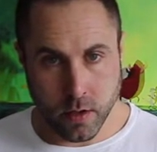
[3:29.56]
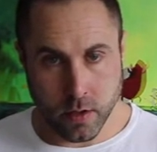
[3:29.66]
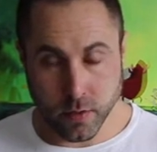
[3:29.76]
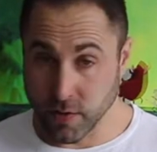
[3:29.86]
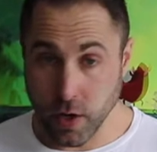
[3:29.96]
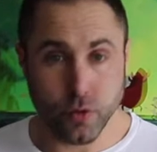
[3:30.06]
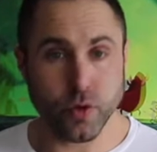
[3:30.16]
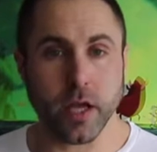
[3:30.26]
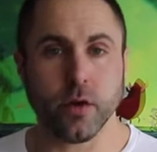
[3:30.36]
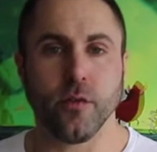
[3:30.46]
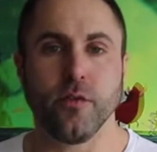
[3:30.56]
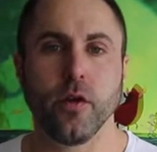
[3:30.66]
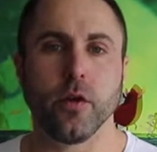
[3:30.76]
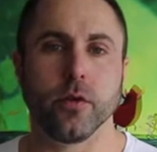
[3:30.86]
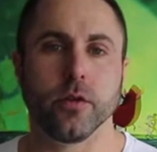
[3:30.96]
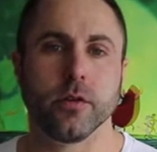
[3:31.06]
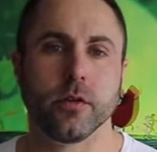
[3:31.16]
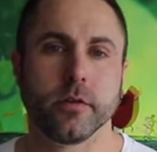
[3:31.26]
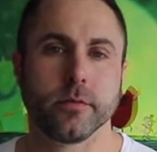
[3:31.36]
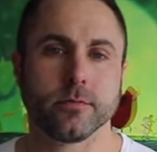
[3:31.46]
So if you don't track your food,
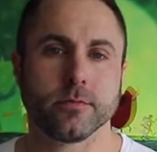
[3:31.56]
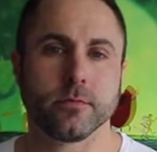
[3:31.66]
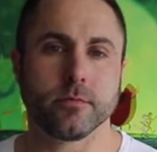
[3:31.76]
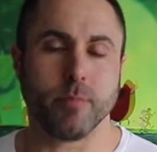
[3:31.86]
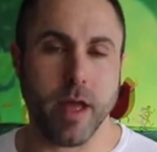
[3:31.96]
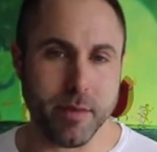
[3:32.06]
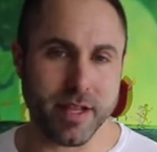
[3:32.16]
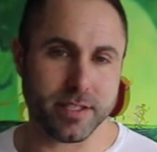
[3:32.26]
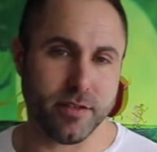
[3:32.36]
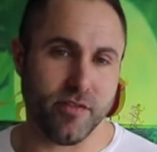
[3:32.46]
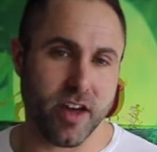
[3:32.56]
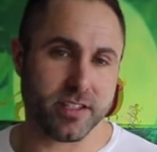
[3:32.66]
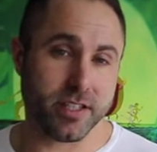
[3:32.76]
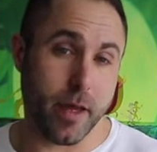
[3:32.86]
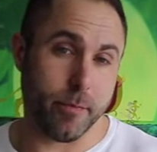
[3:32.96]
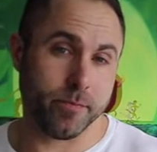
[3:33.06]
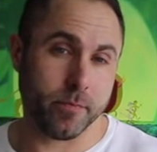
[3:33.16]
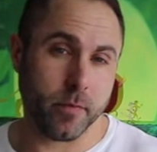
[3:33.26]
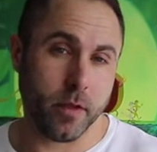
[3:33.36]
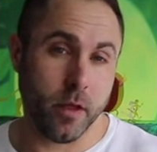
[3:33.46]
maybe that's the first step
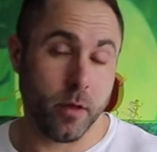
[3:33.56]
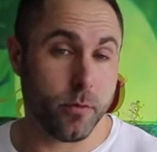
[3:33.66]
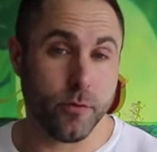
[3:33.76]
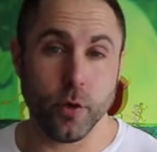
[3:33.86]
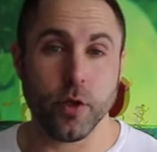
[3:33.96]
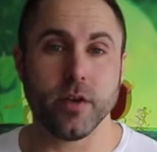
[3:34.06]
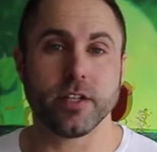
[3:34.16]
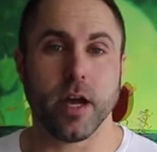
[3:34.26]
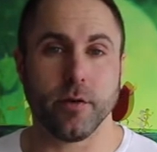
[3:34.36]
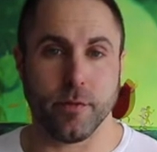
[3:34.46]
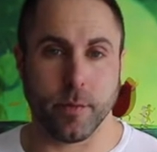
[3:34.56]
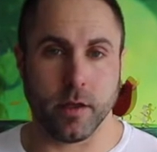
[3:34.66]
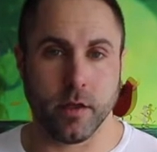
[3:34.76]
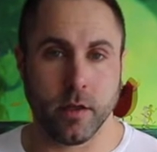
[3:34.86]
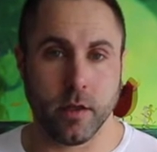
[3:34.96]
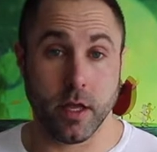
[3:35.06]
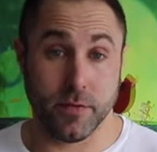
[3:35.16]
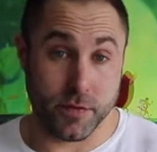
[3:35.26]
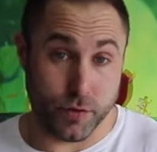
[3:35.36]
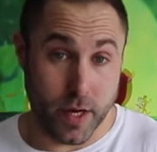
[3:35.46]
before you reach out for me. If
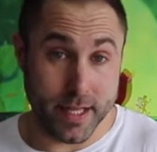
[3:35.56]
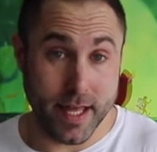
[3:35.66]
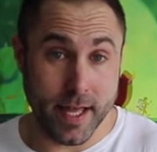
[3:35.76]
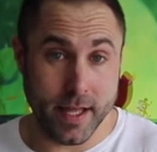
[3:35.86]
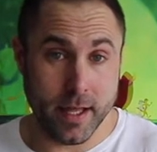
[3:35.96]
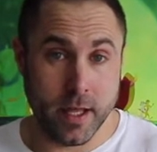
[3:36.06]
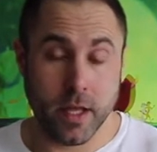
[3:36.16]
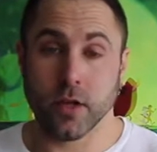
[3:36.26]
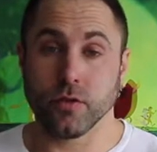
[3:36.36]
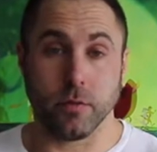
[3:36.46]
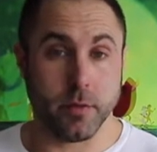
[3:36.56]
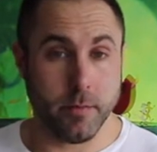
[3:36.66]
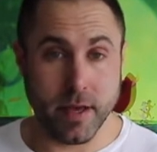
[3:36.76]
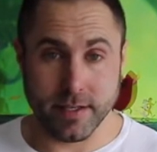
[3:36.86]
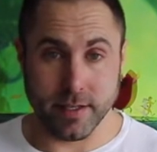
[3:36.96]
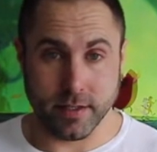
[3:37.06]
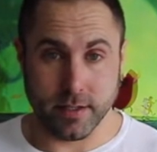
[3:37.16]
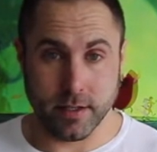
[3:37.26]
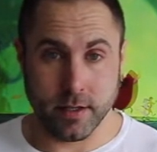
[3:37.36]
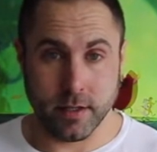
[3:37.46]
you've tried that, drop me a
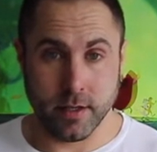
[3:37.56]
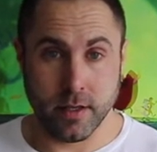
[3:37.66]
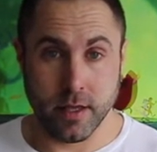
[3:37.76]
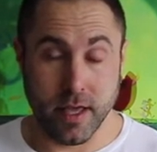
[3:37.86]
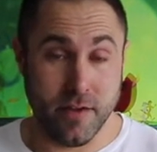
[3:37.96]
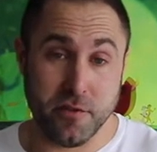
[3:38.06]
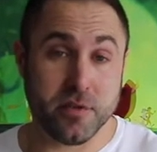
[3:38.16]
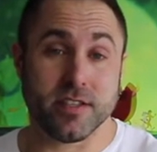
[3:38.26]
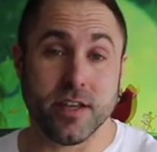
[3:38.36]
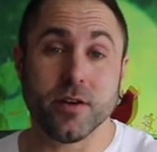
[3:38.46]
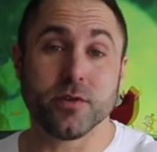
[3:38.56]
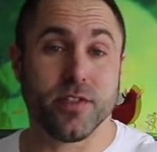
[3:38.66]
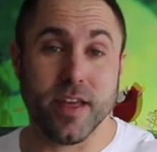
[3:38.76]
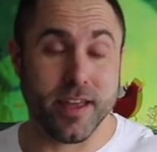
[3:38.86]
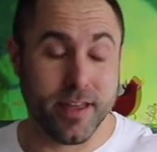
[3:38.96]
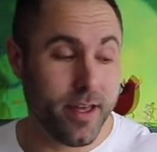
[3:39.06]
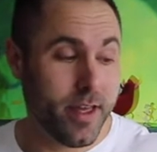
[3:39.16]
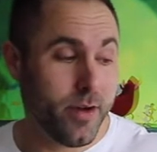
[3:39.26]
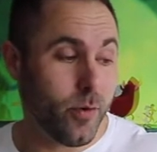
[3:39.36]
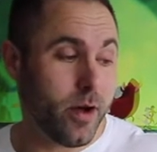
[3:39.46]
message. If you still think,
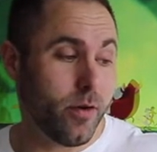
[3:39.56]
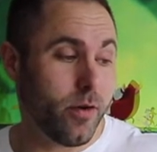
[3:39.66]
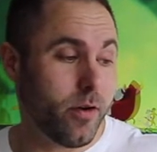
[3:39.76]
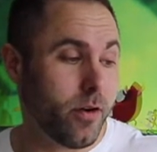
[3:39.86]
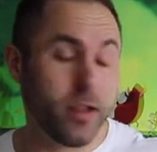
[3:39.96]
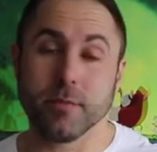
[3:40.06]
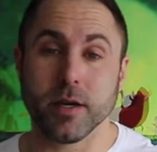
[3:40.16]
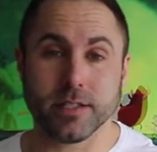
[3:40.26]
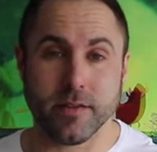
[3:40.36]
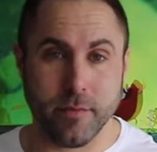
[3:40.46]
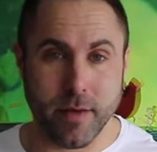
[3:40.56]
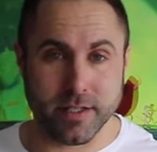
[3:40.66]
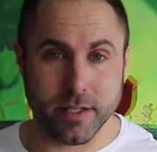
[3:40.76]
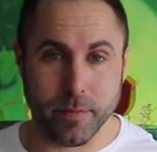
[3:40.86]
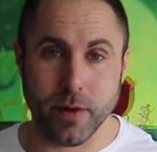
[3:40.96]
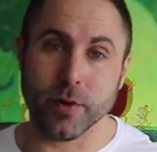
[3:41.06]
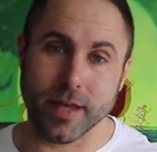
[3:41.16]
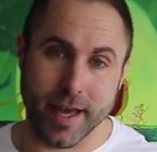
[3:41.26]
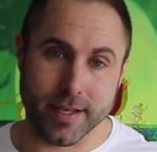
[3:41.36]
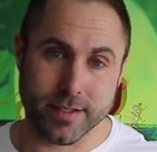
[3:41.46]
well, Ollie must have a magic pill,
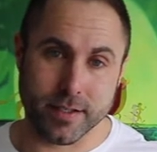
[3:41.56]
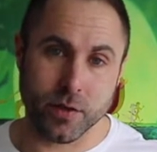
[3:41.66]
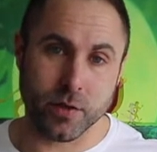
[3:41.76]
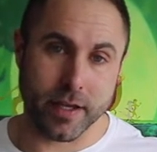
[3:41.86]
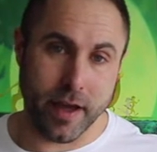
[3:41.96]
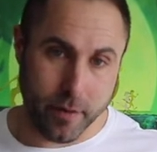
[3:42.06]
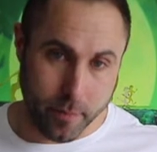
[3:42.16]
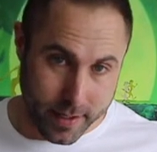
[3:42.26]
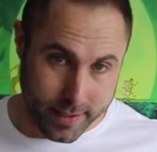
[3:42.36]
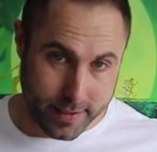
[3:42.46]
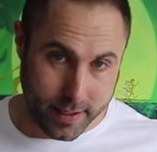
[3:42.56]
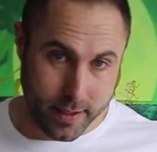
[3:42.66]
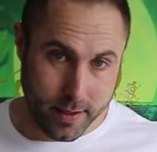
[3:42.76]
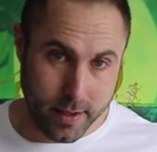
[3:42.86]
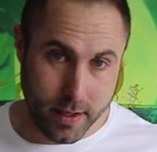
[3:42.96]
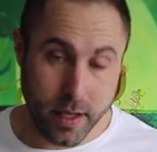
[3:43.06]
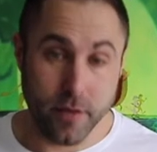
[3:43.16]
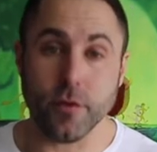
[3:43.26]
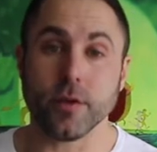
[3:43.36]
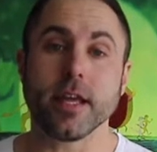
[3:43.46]
yes, it's called accountability.
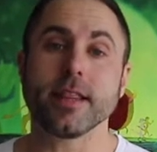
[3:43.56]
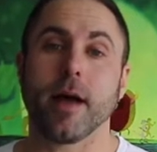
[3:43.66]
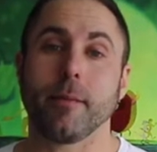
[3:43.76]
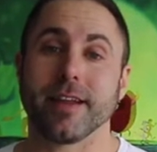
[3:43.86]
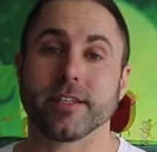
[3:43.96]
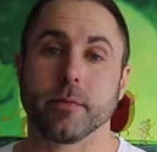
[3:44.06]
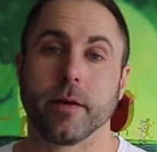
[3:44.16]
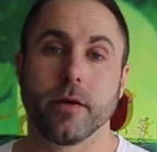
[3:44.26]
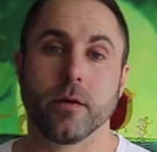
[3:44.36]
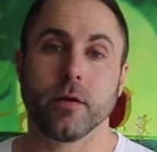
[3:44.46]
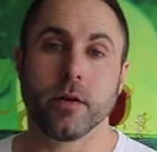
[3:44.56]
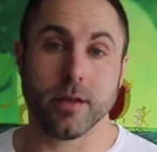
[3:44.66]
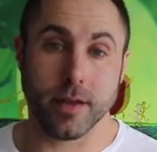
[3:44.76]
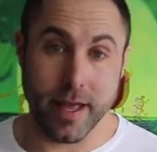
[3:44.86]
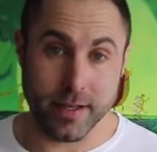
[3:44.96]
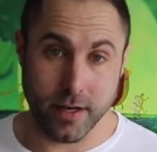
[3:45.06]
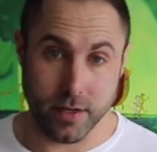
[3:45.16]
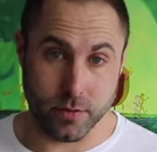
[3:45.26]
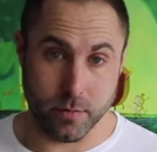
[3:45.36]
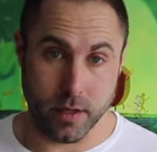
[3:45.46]
If you need that magic pill, get in
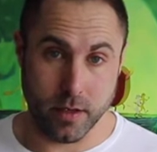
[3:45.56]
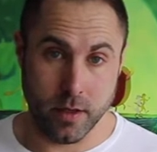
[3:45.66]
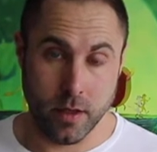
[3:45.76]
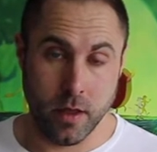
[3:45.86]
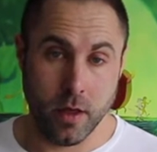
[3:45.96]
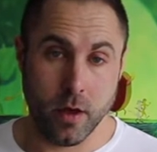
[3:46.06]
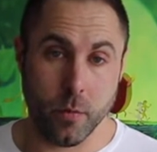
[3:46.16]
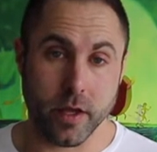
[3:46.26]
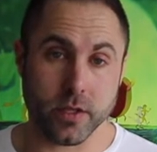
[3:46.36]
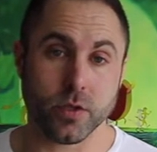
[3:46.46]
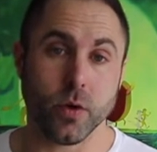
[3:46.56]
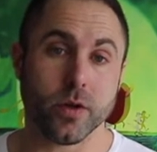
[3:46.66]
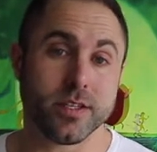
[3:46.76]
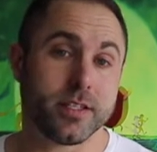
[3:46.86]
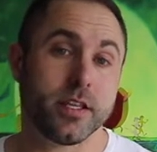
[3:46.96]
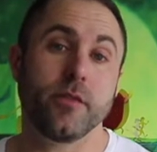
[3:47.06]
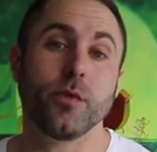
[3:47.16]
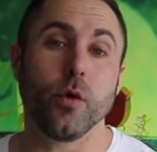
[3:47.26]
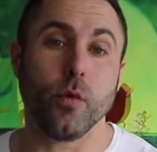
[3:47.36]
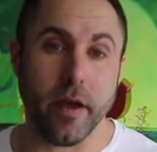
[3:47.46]
touch with me and we can talk to see if
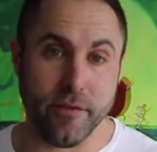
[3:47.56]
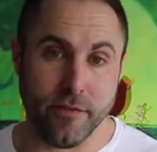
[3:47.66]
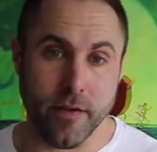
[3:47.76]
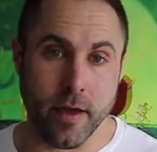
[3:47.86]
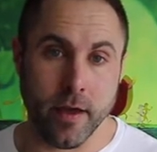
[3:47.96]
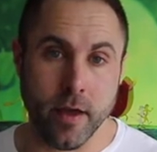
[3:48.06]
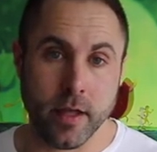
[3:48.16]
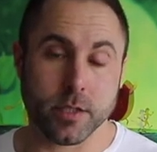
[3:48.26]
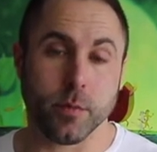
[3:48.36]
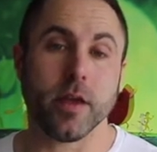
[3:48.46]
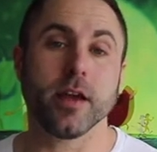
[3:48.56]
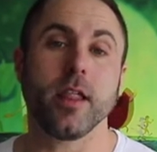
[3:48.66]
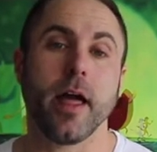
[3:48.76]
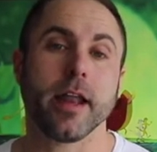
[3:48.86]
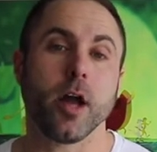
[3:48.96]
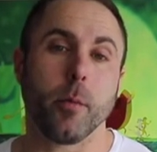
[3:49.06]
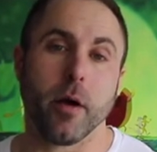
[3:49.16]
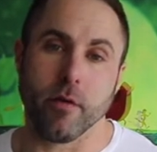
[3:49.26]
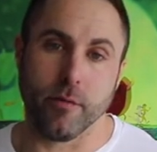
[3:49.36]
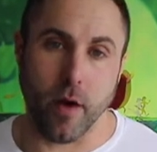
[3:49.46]
you're a right fit to be a client on my
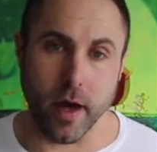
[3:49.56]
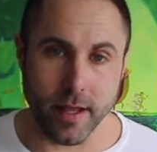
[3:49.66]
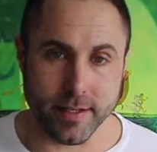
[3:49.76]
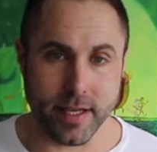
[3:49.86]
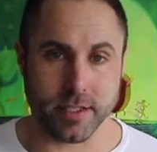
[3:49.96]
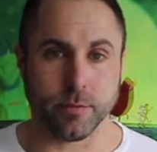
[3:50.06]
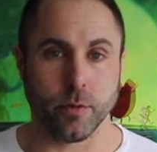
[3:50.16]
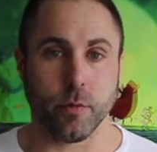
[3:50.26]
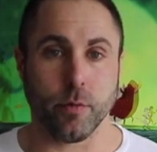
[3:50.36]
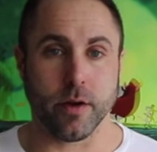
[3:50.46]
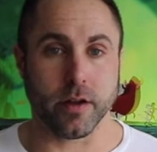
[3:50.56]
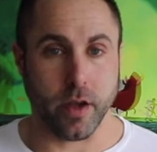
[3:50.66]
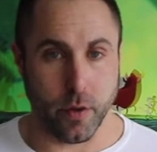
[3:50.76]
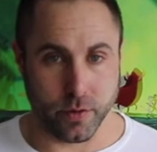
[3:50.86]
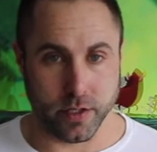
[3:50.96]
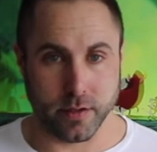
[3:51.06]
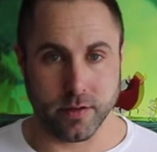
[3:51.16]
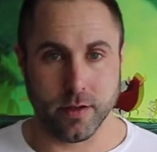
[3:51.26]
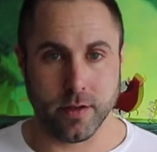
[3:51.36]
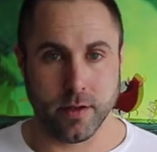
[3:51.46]
Revitalization Blueprint coaching.
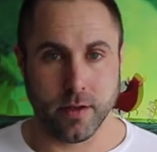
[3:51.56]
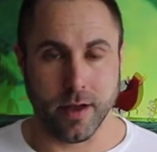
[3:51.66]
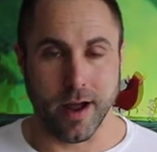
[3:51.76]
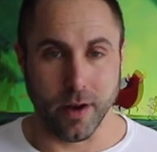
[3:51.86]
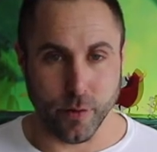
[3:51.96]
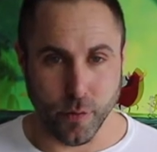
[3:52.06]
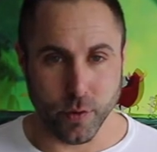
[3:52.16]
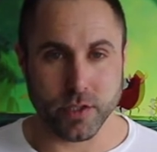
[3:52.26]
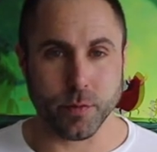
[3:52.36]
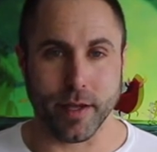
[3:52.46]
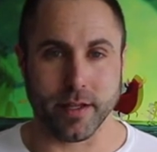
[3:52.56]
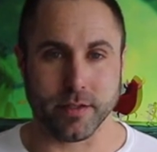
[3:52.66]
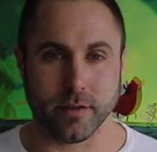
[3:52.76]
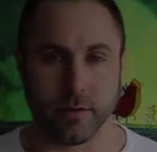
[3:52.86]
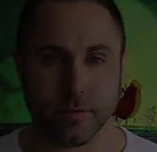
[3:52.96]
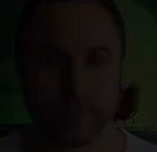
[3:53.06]
I look forward to speaking to you.